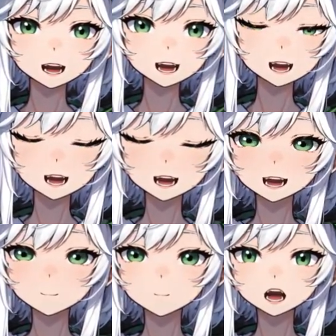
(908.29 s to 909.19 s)
It is
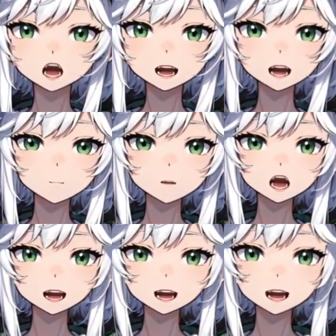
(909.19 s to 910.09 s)
very important
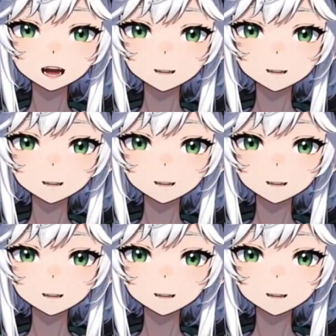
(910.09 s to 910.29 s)
to do.